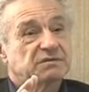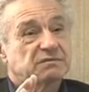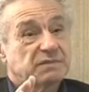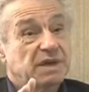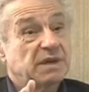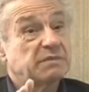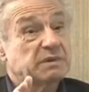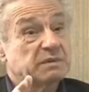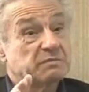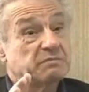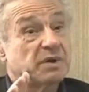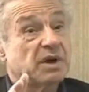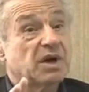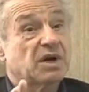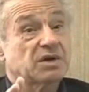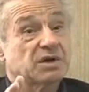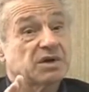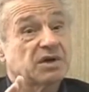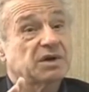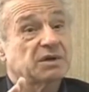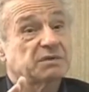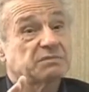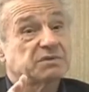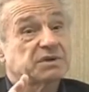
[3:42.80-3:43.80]
maybe bar
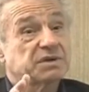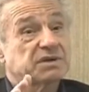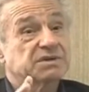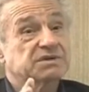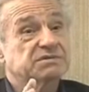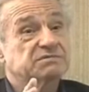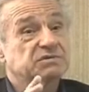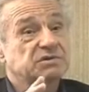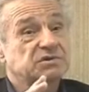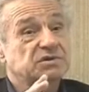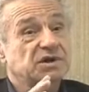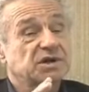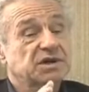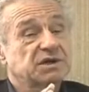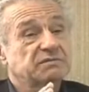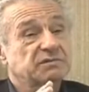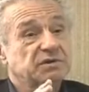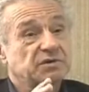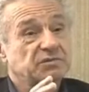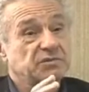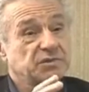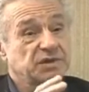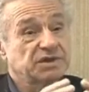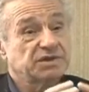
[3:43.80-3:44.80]
none, because we're talking
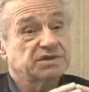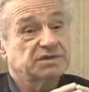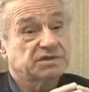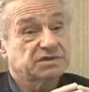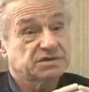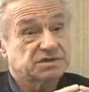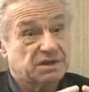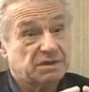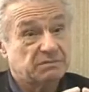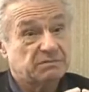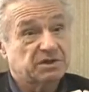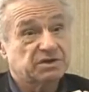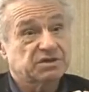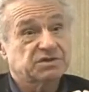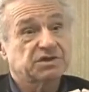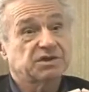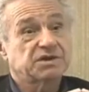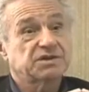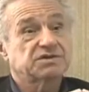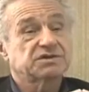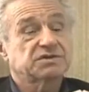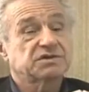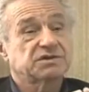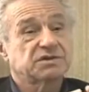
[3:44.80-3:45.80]
about really systemic
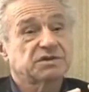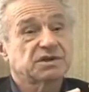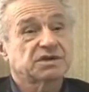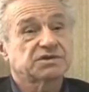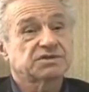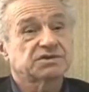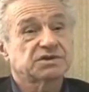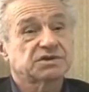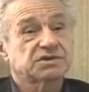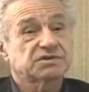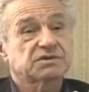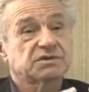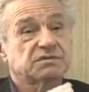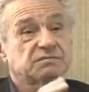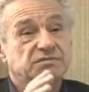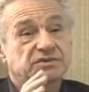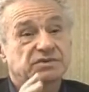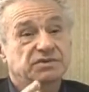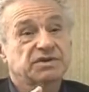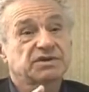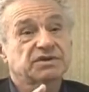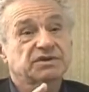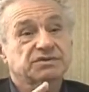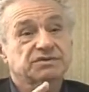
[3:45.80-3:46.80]
change, not just
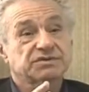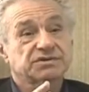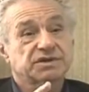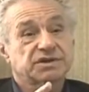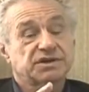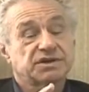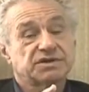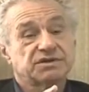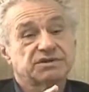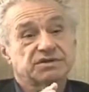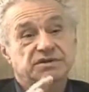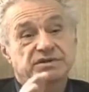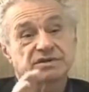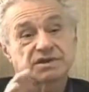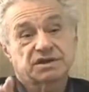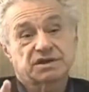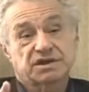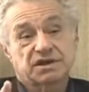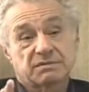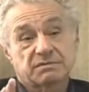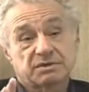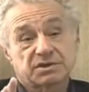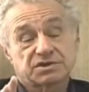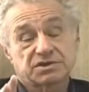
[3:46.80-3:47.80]
political change and
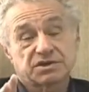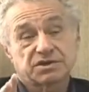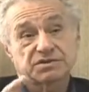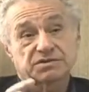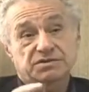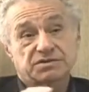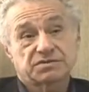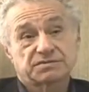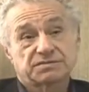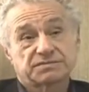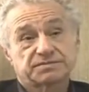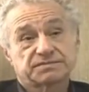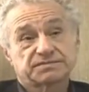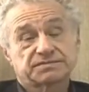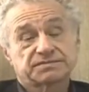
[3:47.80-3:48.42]
economic change.